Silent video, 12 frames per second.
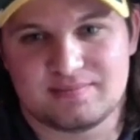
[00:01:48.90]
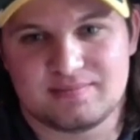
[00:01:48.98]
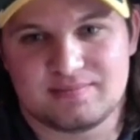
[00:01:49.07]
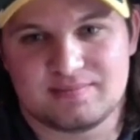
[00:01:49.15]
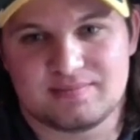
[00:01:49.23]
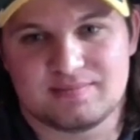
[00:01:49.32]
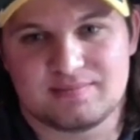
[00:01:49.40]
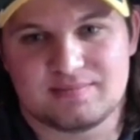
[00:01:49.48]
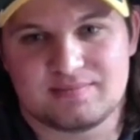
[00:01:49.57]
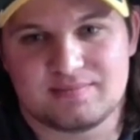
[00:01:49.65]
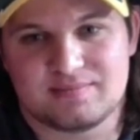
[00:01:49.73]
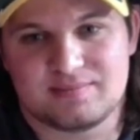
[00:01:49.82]

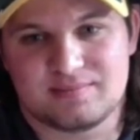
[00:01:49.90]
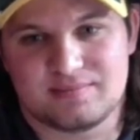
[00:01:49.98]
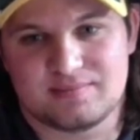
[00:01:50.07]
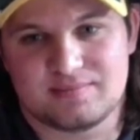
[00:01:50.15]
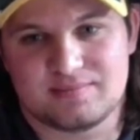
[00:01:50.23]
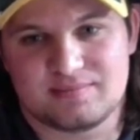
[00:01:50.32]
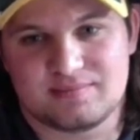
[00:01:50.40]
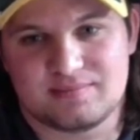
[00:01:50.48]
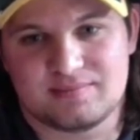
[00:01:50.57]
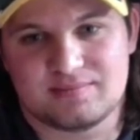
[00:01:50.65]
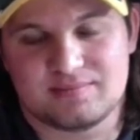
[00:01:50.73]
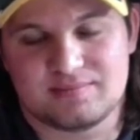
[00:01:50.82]

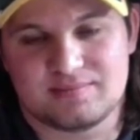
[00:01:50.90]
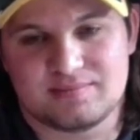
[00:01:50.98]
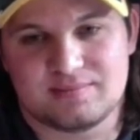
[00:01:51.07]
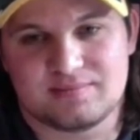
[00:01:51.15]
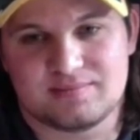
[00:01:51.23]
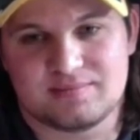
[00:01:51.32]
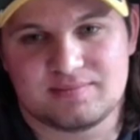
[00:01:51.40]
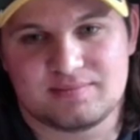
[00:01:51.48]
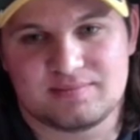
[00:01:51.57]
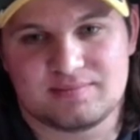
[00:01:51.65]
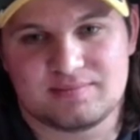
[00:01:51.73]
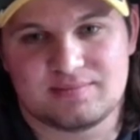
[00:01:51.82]

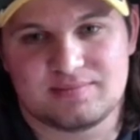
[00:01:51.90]
[no speech]